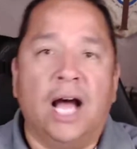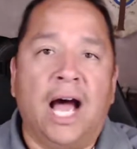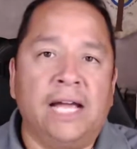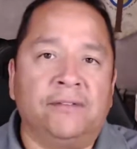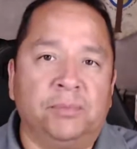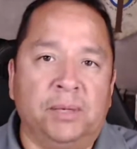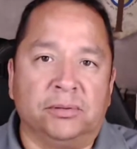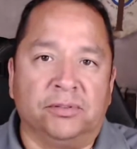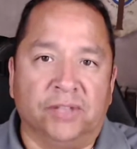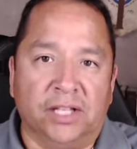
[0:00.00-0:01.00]
I have to be able
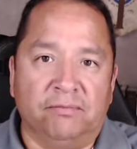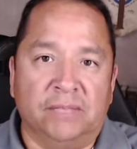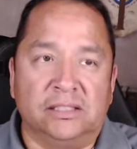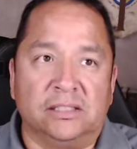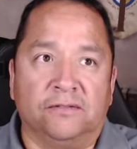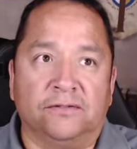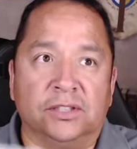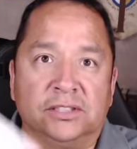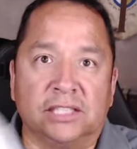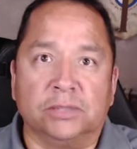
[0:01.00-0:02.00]
to forgive myself
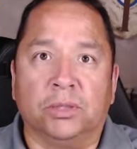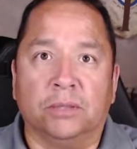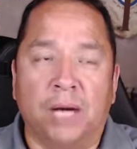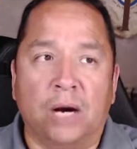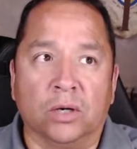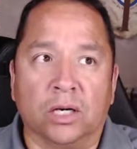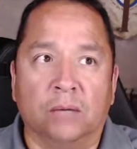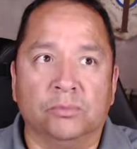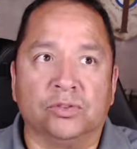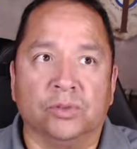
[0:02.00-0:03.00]
first. That's where the power
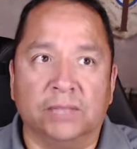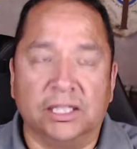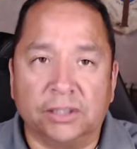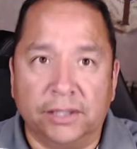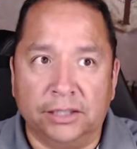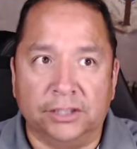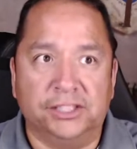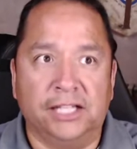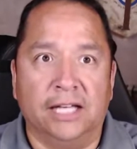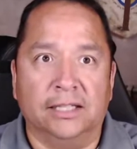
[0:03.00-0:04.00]
comes from. That's how I
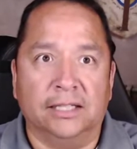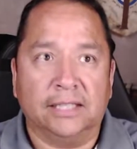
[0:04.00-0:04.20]
understand that.